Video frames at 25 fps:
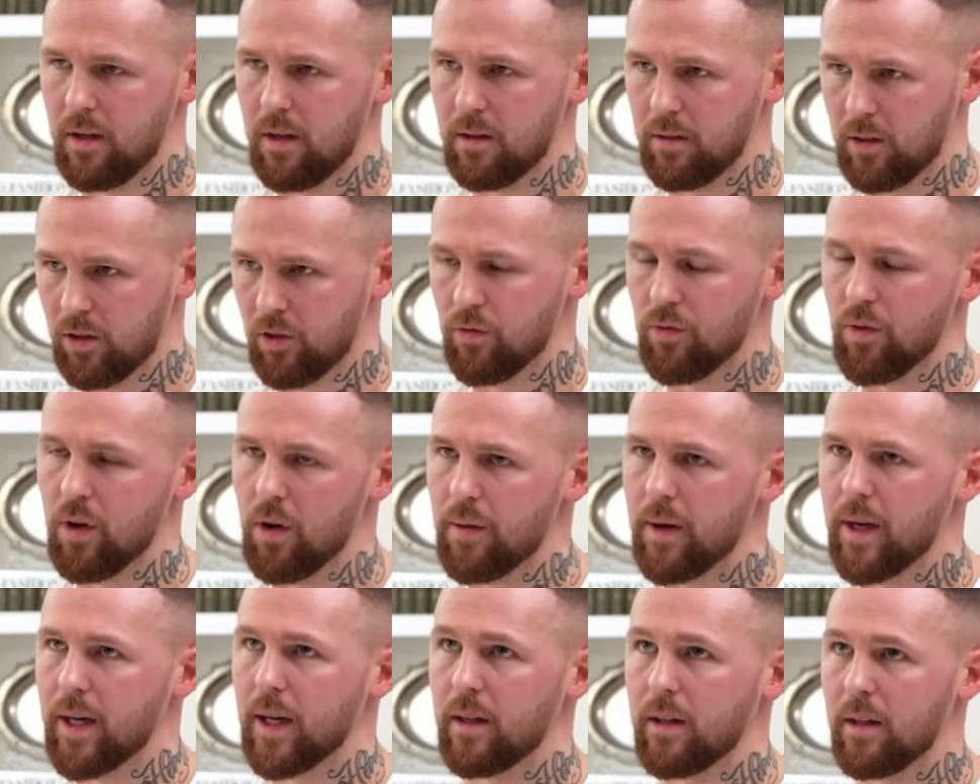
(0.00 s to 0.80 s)

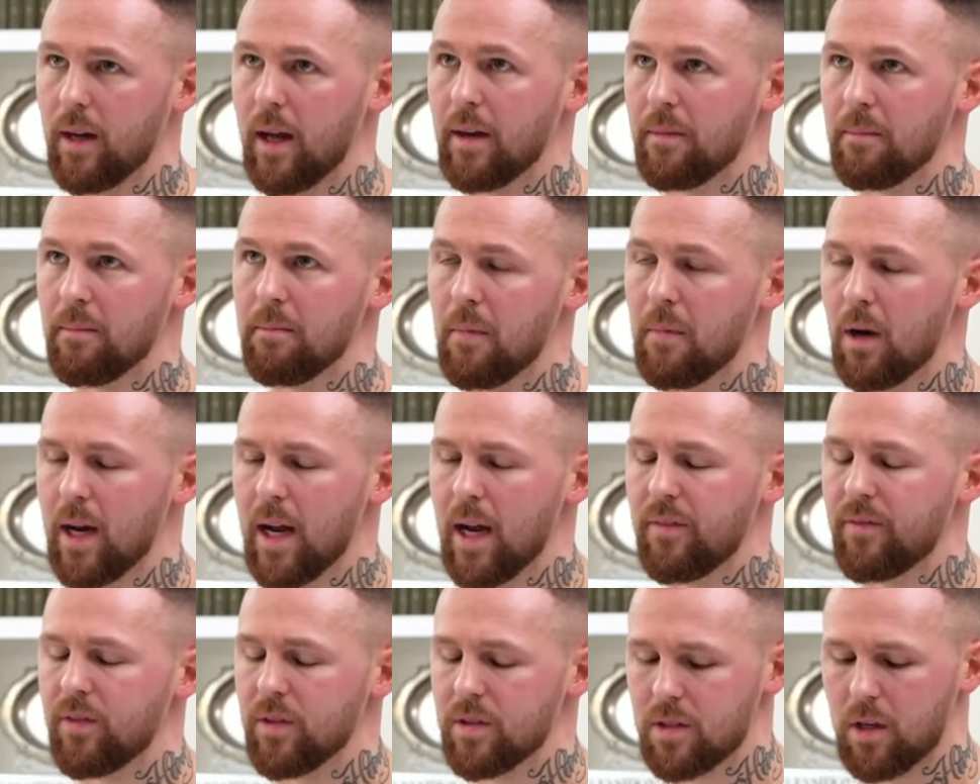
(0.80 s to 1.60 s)
growing and my
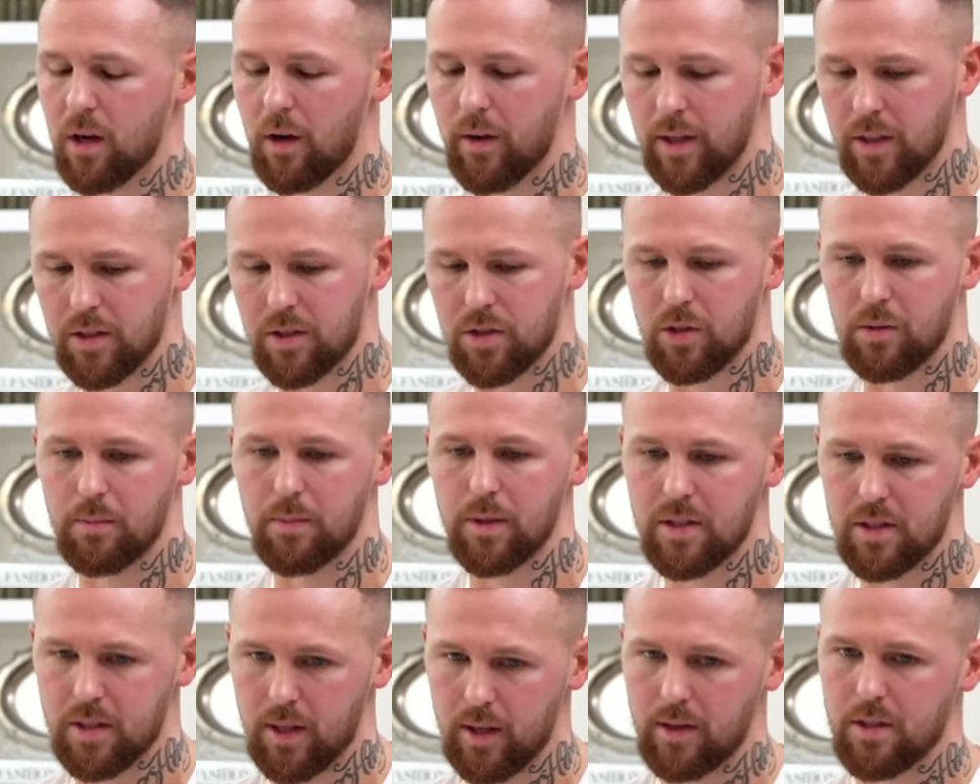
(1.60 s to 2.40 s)
efforts going into.
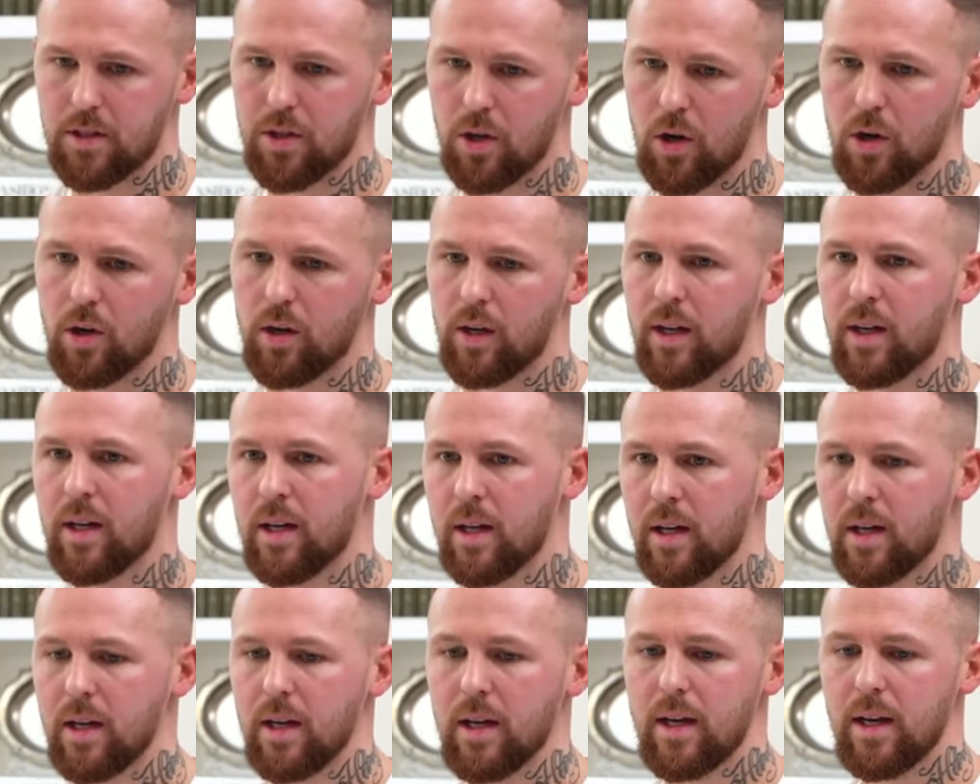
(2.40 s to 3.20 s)
But TikTok
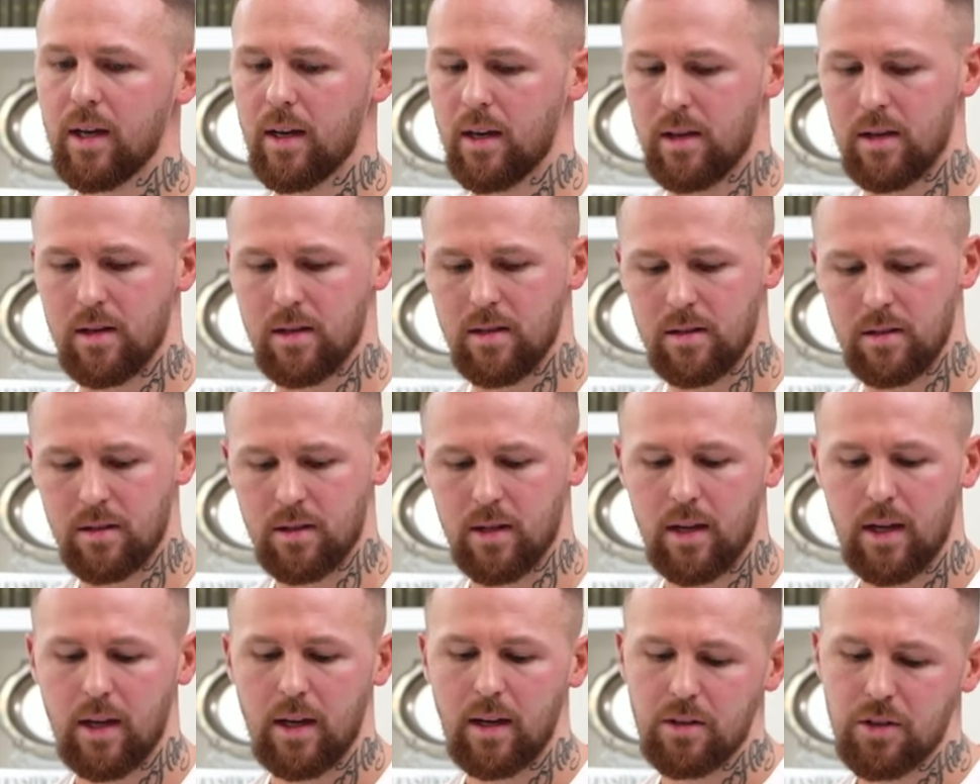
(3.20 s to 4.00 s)
is
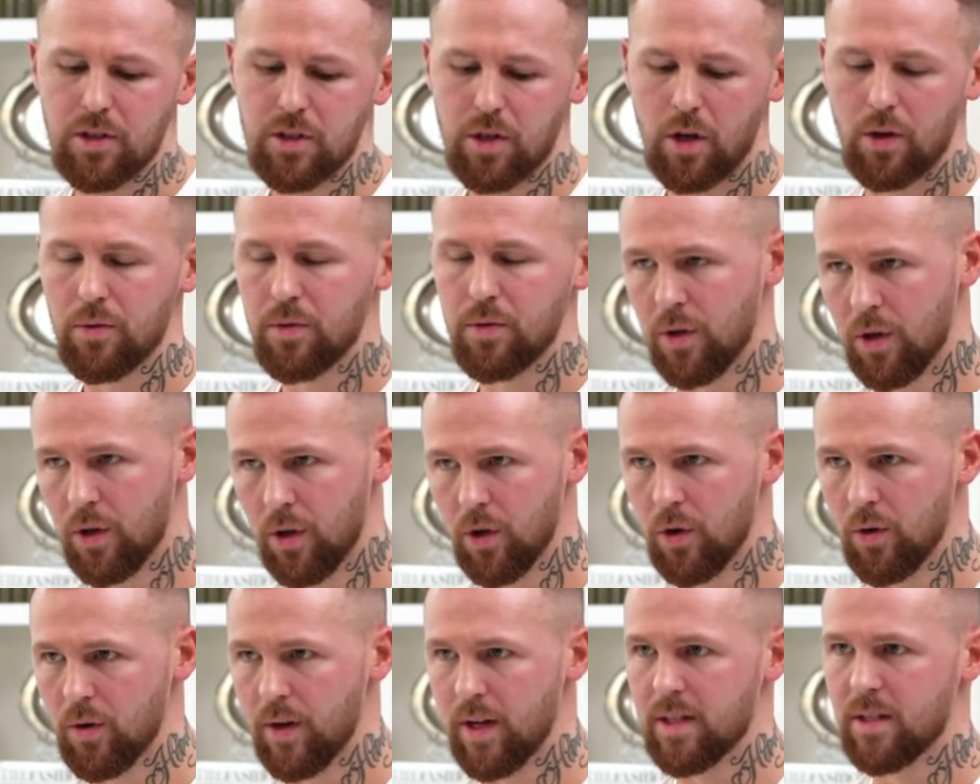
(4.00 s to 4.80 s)
so
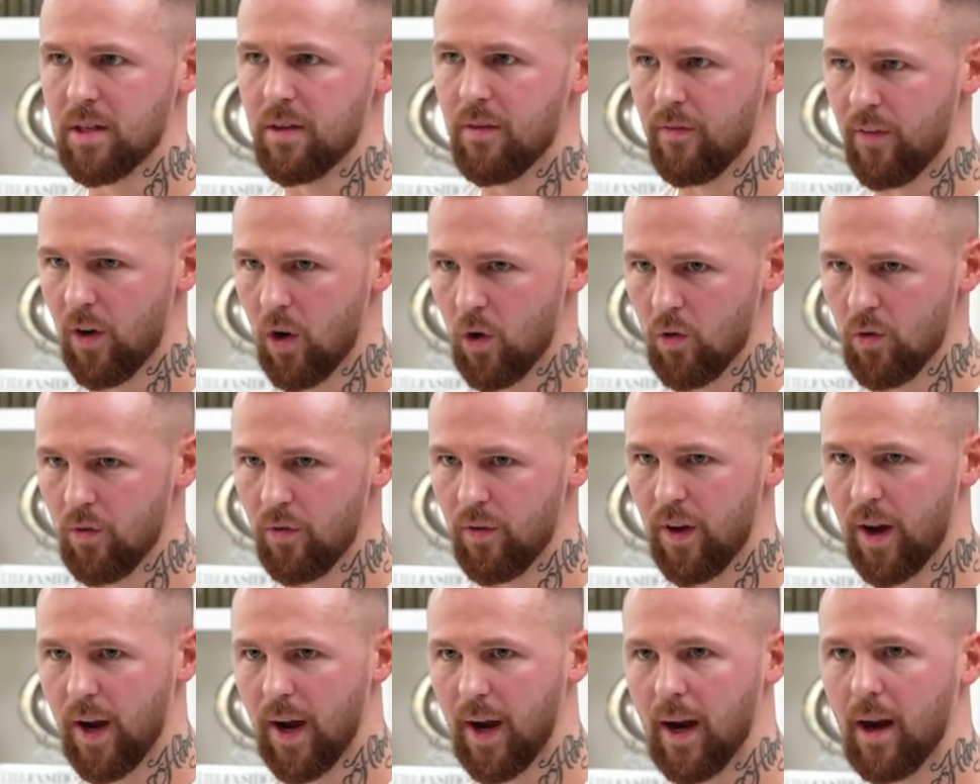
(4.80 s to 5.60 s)
new. It's
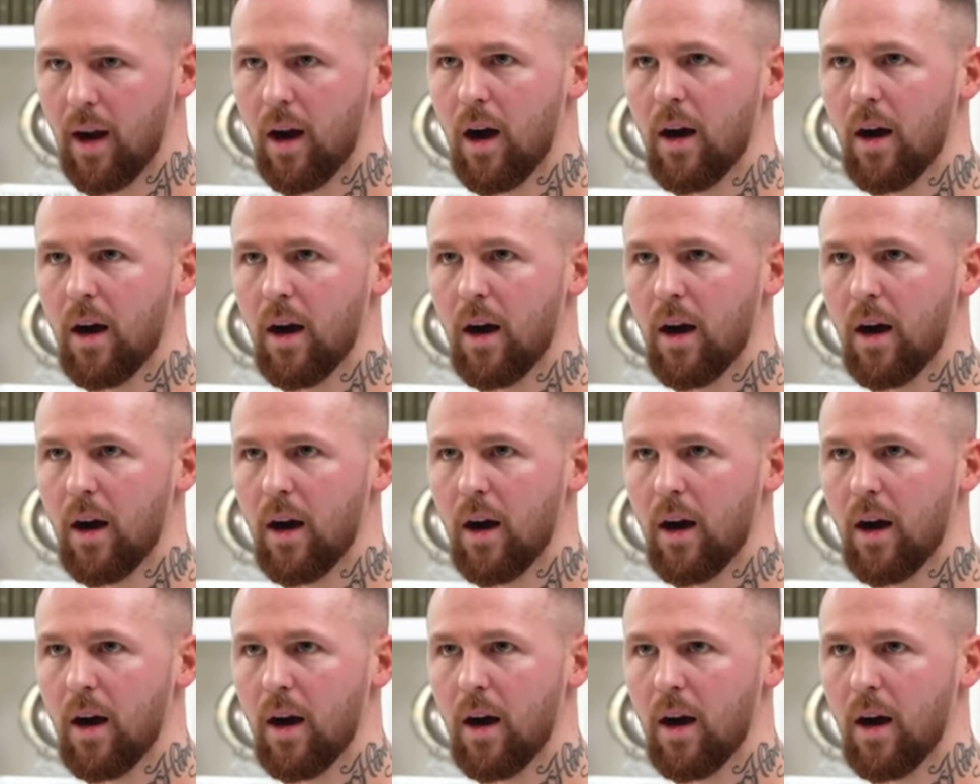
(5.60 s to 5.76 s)
evolving.